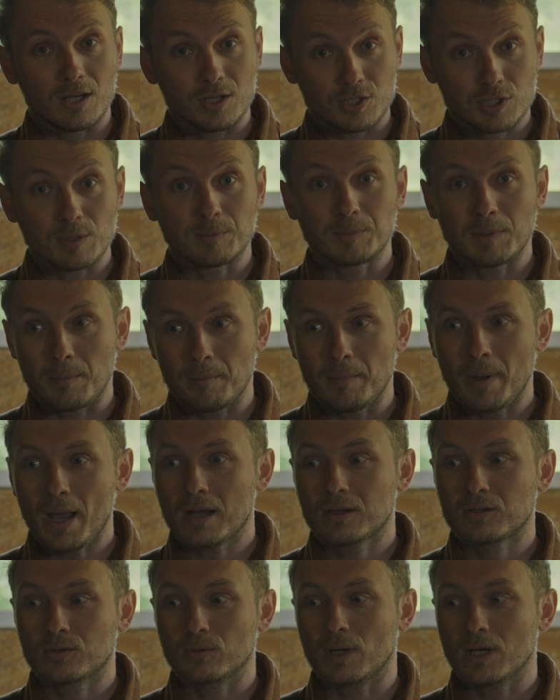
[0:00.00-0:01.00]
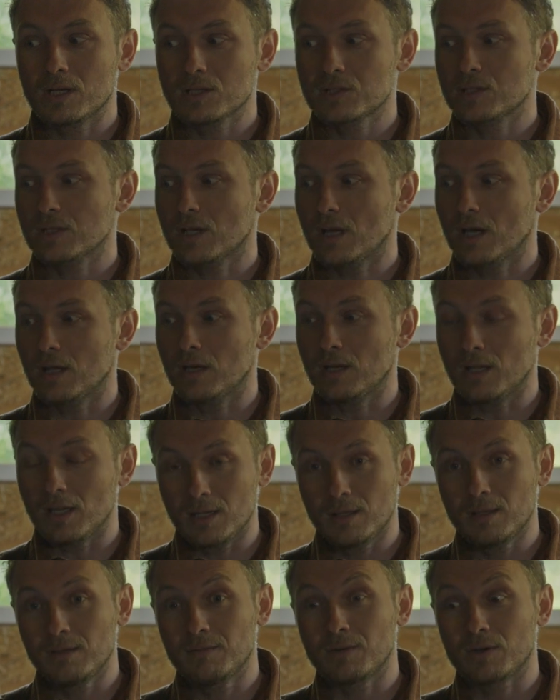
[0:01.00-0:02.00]
ship them back to us. And
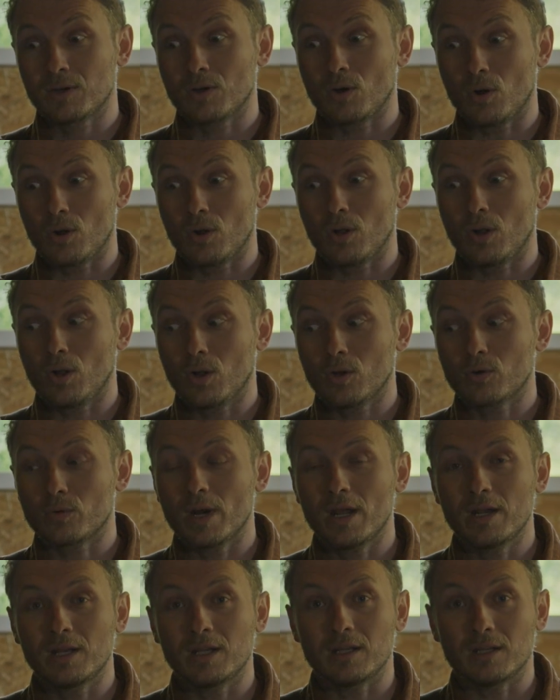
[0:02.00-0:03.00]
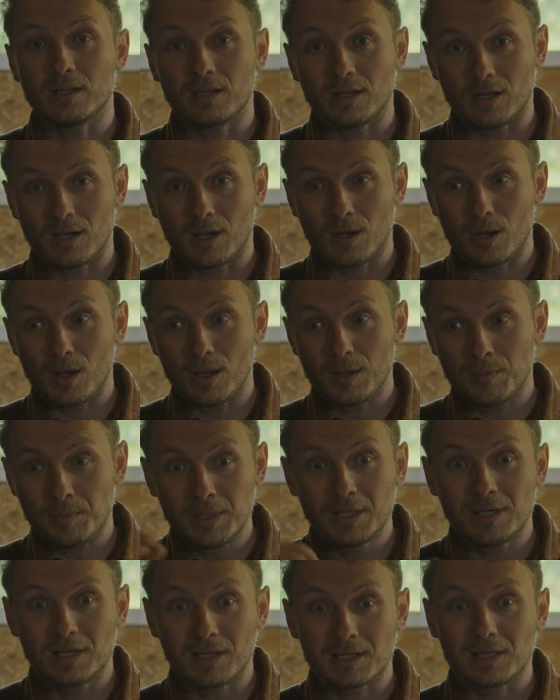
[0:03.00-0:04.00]
even already
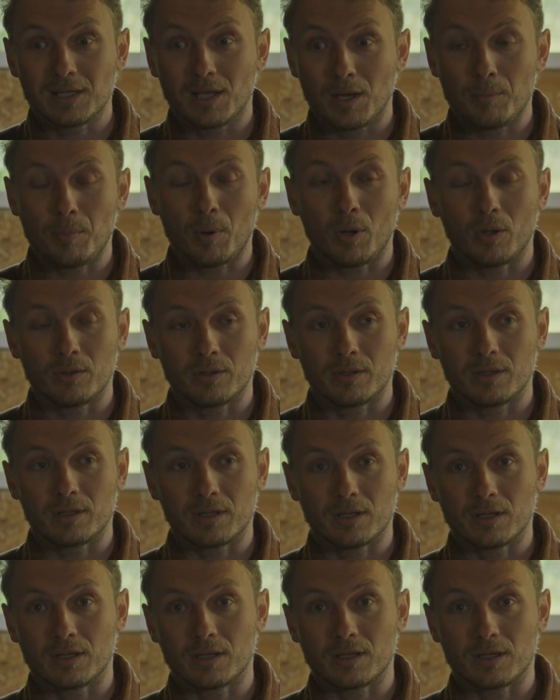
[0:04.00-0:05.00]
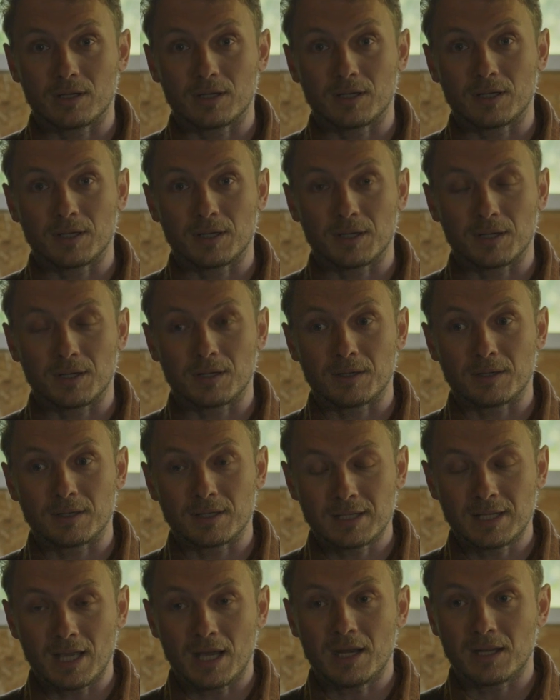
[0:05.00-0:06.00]
immediately upon
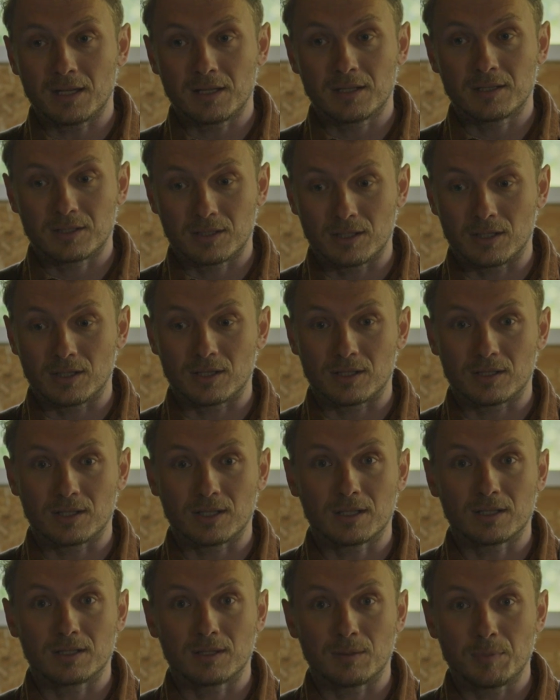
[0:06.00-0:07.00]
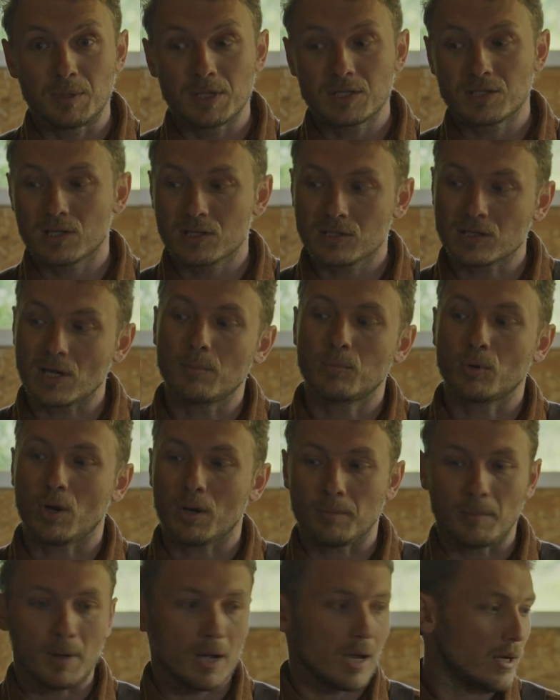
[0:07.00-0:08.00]
getting the pieces, I
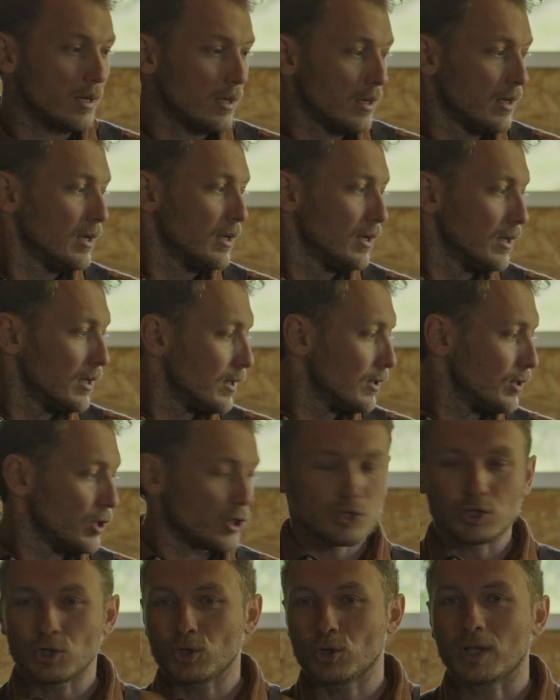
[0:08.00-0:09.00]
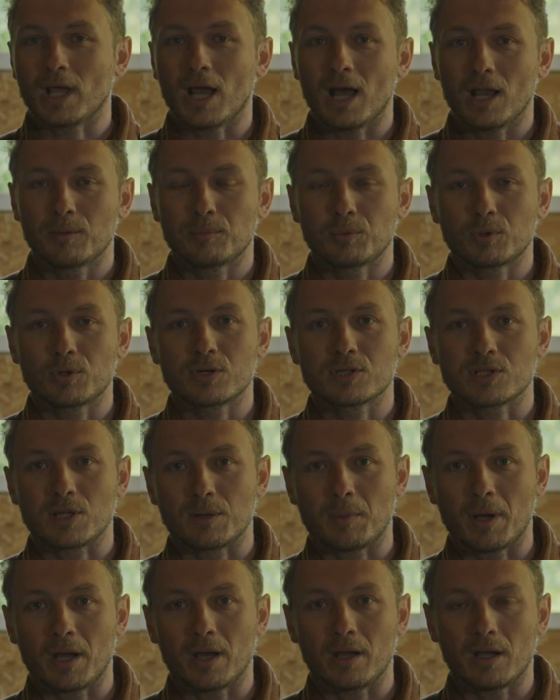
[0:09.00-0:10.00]
brought my digital calipers
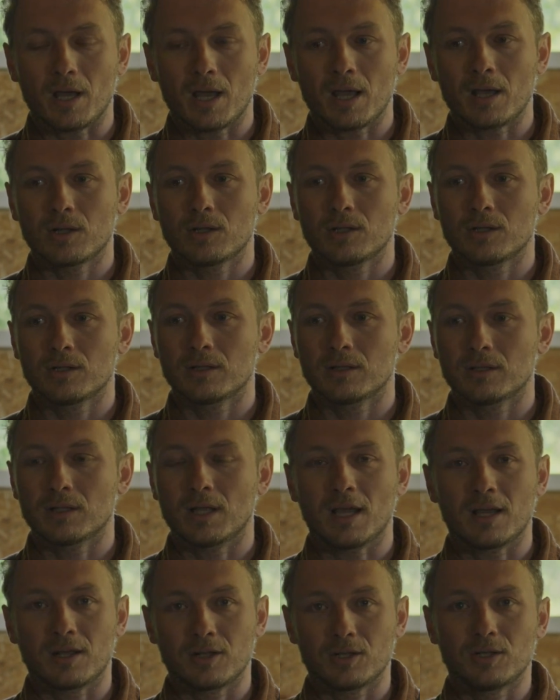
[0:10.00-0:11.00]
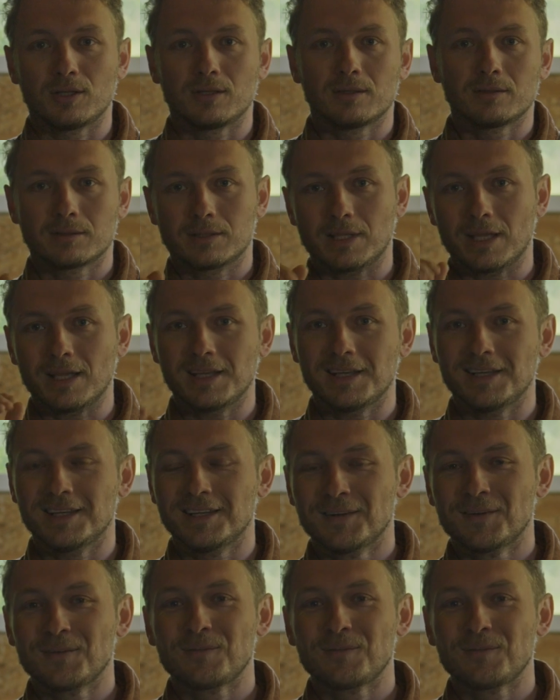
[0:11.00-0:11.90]
and my angle thingy